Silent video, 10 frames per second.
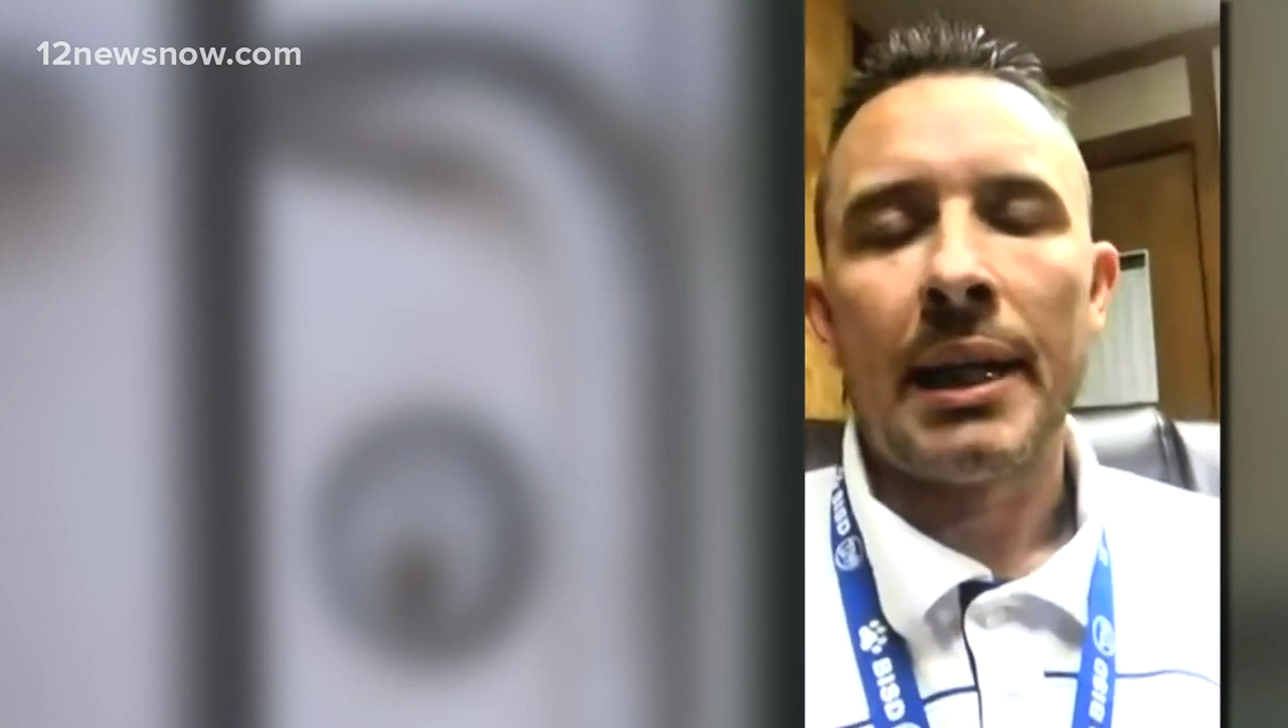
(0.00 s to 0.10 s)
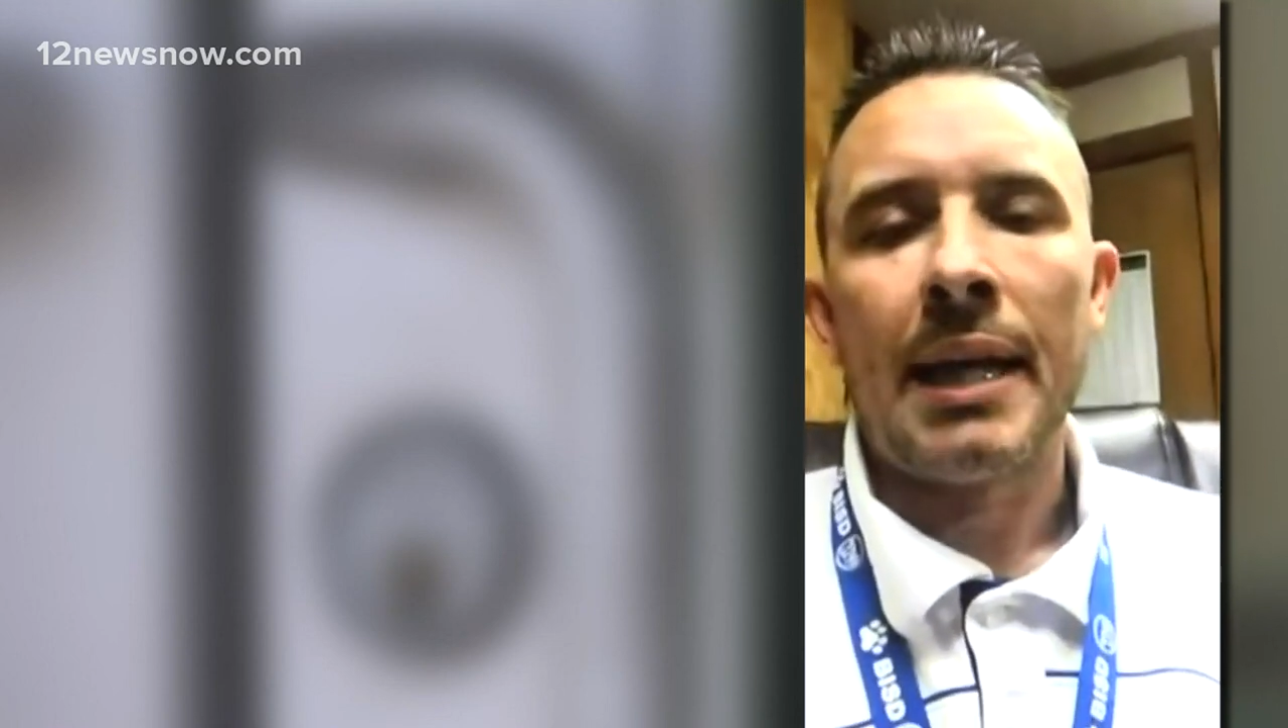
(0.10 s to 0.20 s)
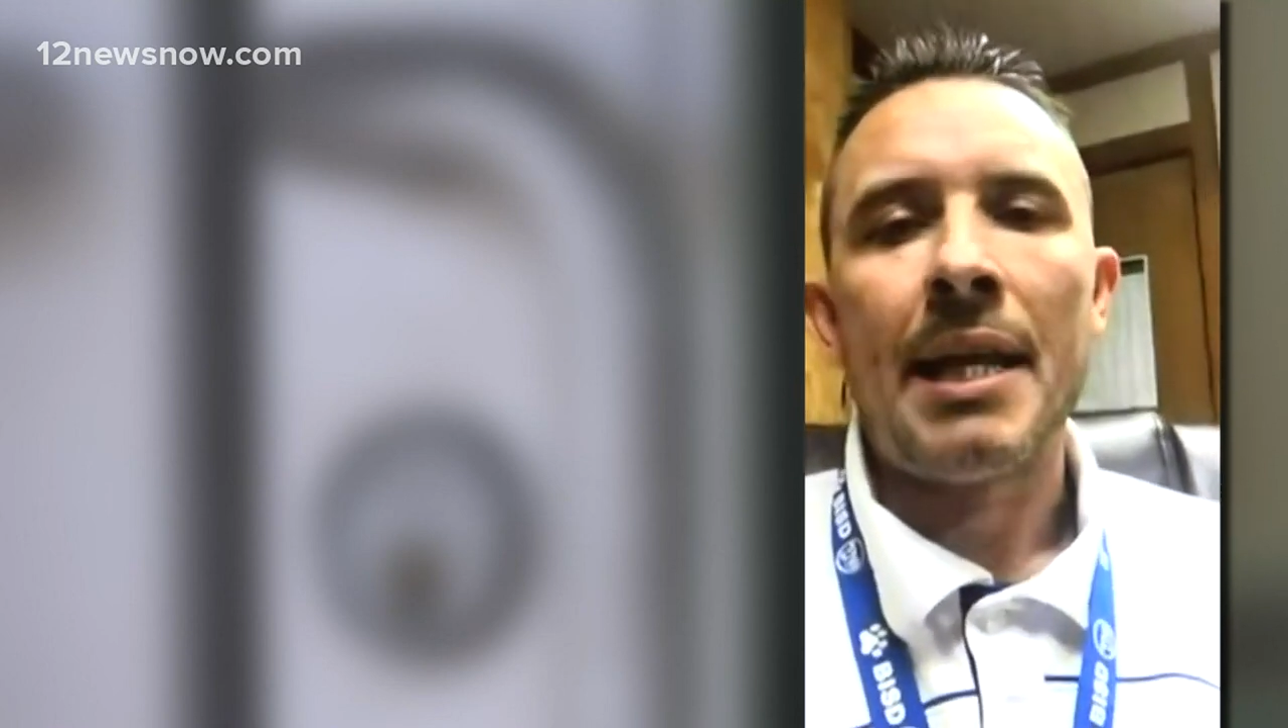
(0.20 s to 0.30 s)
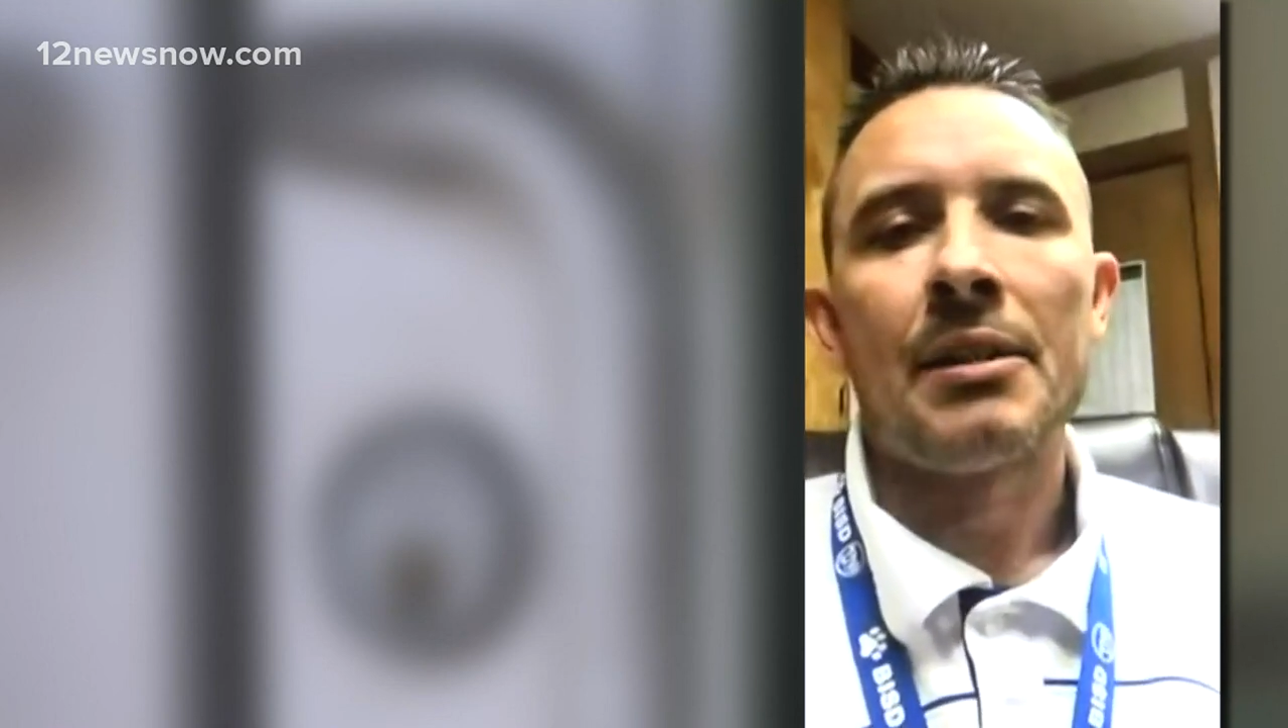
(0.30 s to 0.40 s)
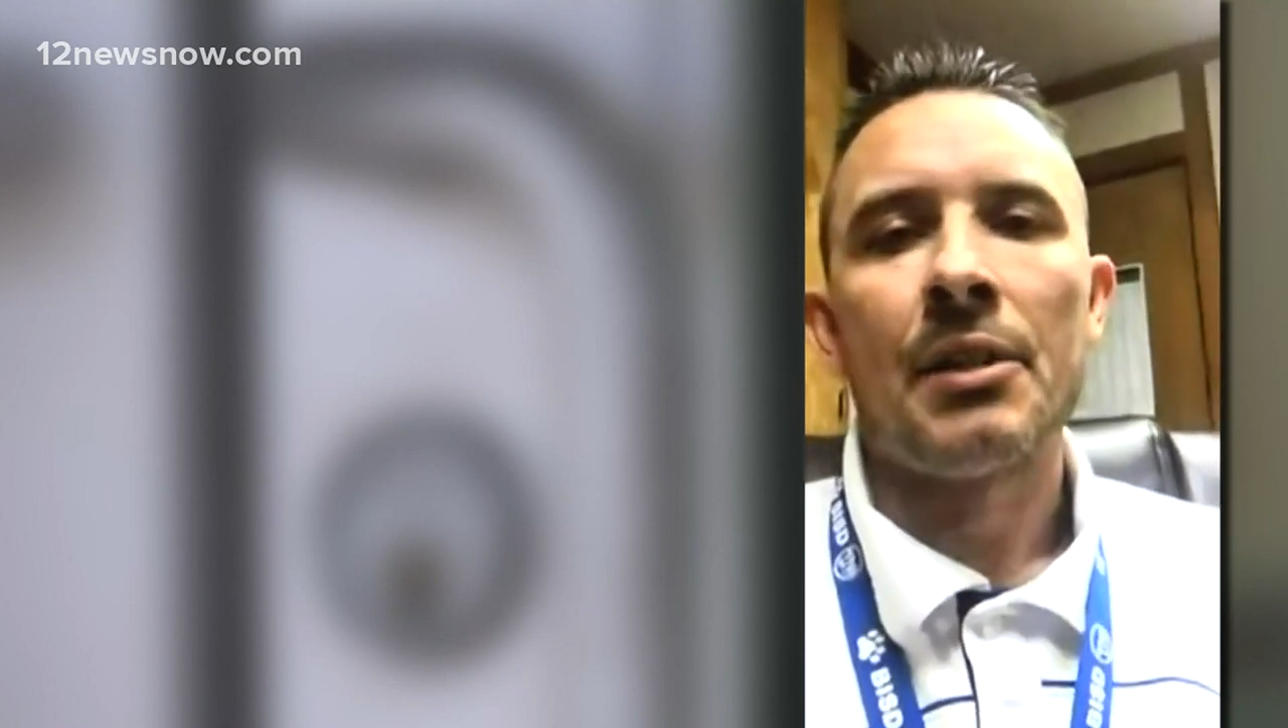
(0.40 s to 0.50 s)
and
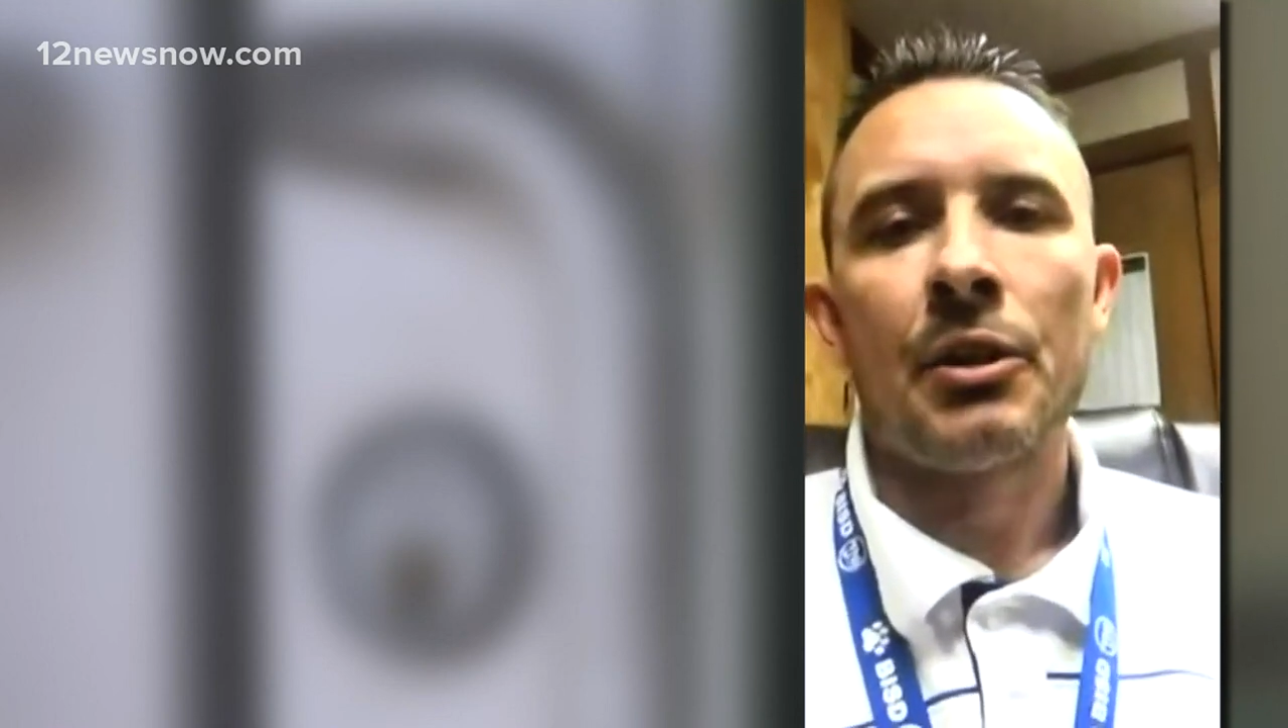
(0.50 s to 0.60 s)
that's the